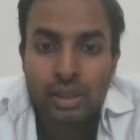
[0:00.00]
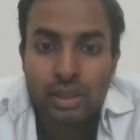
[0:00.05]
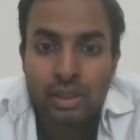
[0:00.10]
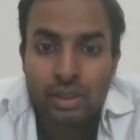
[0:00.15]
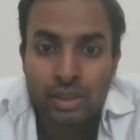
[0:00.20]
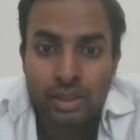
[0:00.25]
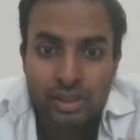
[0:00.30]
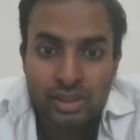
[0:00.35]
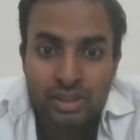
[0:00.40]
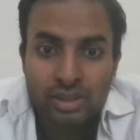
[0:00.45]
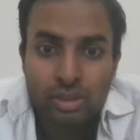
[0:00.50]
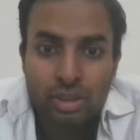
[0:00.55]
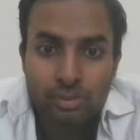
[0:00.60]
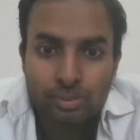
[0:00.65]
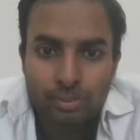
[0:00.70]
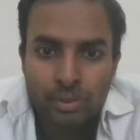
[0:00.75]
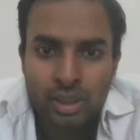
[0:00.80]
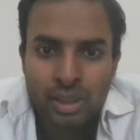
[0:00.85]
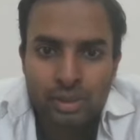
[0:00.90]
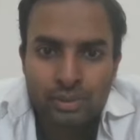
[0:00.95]
This is not
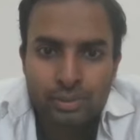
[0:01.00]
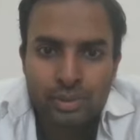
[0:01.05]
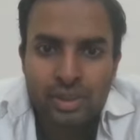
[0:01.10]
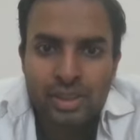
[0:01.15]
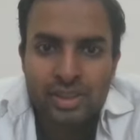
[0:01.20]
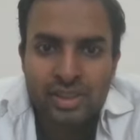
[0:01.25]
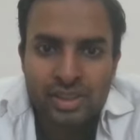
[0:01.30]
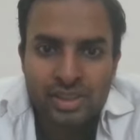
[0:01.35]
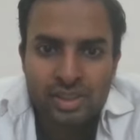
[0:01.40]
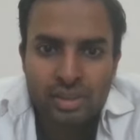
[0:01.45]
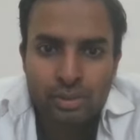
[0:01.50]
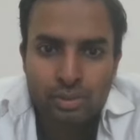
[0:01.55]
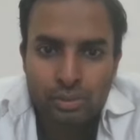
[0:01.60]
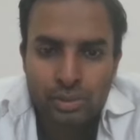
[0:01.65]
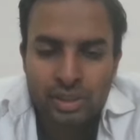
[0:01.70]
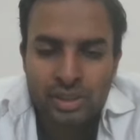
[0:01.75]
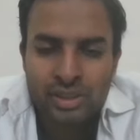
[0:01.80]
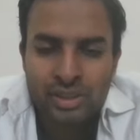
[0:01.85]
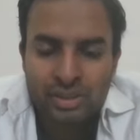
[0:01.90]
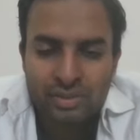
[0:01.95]
my words, these are the
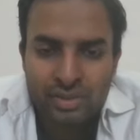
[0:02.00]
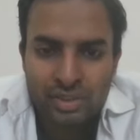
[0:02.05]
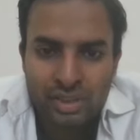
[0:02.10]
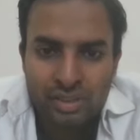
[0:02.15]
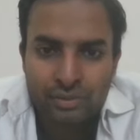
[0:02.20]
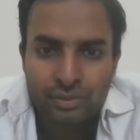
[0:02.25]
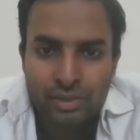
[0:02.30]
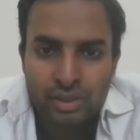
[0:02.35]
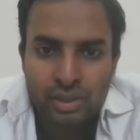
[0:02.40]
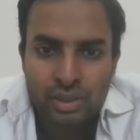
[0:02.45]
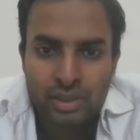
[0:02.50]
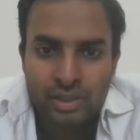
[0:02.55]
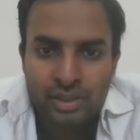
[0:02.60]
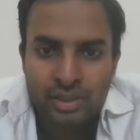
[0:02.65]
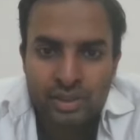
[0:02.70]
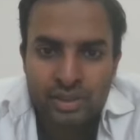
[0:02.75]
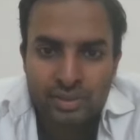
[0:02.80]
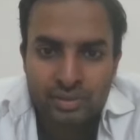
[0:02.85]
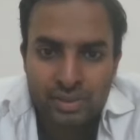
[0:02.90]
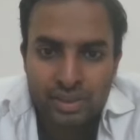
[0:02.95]
words of several
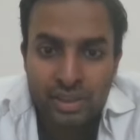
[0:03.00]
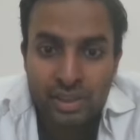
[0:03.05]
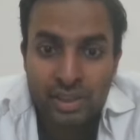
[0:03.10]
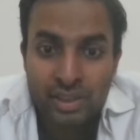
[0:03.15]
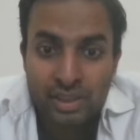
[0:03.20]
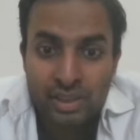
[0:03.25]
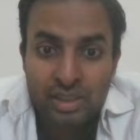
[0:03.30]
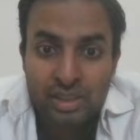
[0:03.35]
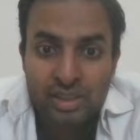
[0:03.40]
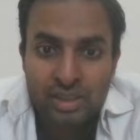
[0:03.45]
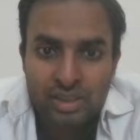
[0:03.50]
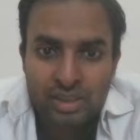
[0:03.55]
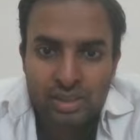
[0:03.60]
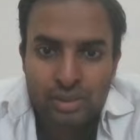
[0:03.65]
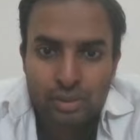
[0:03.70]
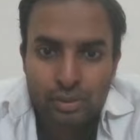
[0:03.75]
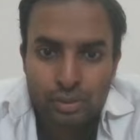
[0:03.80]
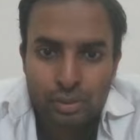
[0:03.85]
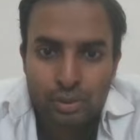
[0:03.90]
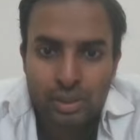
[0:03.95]
other
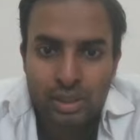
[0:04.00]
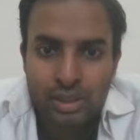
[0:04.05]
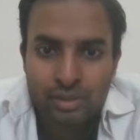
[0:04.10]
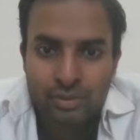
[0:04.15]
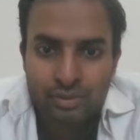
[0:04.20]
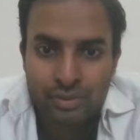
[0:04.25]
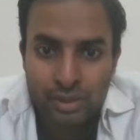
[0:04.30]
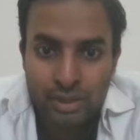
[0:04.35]
scientists who have,